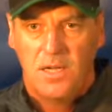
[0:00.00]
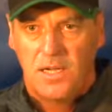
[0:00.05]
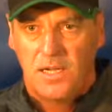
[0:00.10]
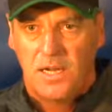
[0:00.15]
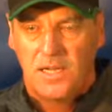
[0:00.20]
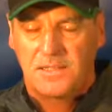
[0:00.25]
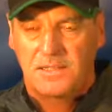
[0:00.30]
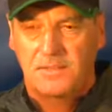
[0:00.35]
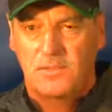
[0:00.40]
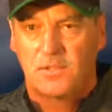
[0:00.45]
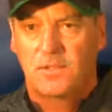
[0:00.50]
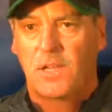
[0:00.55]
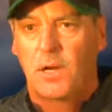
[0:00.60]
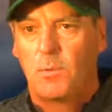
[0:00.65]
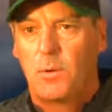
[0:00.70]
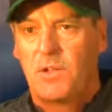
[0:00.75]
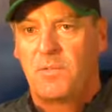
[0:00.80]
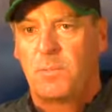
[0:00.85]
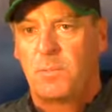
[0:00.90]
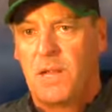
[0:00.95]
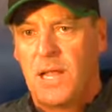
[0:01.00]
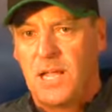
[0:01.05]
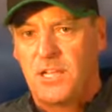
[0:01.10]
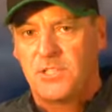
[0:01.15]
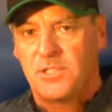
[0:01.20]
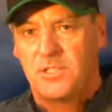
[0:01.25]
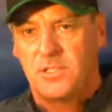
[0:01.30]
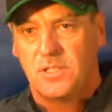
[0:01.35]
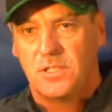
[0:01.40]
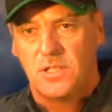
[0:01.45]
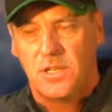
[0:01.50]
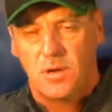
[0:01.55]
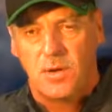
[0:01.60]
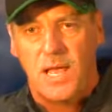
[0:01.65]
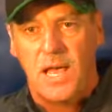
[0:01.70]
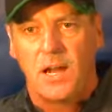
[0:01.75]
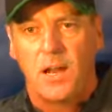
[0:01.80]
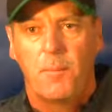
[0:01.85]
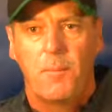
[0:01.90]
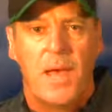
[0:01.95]
and I took that away from last year,
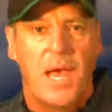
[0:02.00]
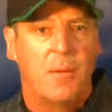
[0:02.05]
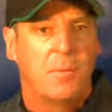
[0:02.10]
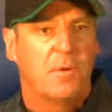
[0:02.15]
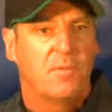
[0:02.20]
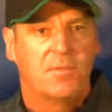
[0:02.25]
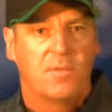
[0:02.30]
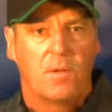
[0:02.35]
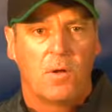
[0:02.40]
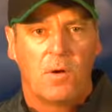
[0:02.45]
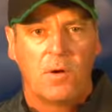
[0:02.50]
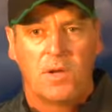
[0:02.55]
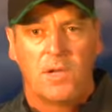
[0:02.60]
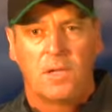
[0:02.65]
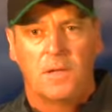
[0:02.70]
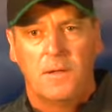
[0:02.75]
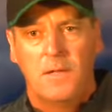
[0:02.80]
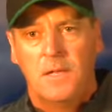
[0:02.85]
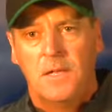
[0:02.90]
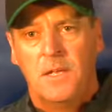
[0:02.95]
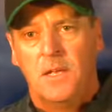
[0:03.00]
Alabama, Florida,